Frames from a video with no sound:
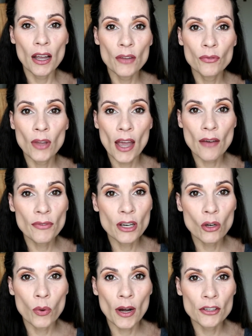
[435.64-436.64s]
If you have
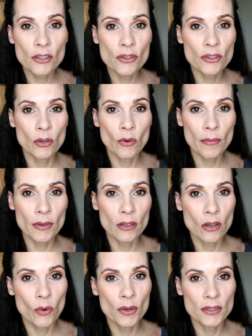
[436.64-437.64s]
any questions or you want me to
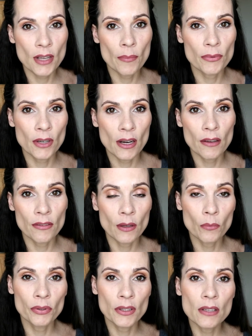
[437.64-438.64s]
go in depth on
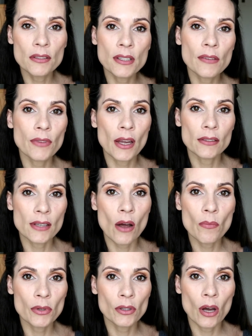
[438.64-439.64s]
anything, please leave that
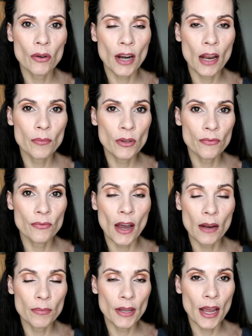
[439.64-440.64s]
down below and
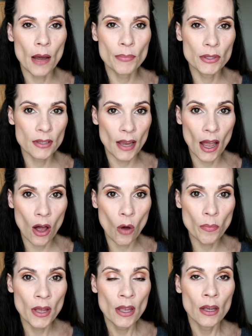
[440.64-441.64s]
I'd be happy to
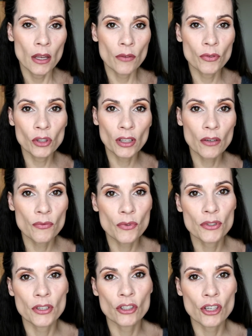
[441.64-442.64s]
help. If you're looking
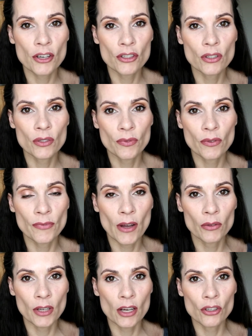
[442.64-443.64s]
for suggestions for
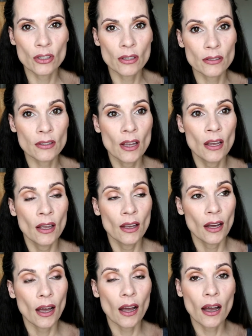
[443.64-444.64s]
foundations,
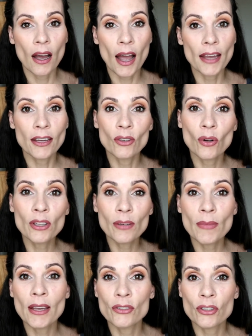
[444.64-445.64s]
I can only
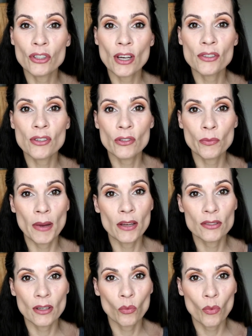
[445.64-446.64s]
make suggestions
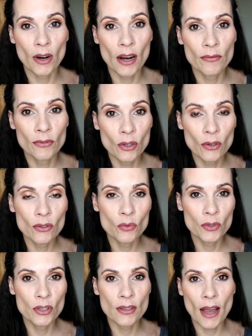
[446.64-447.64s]
based on what I've
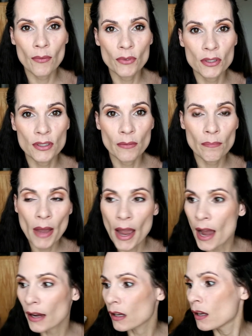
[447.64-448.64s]
used, which is obviously
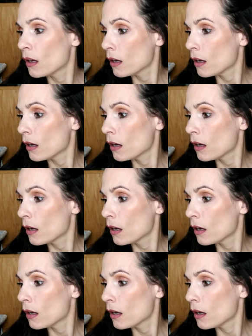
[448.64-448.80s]
MAC,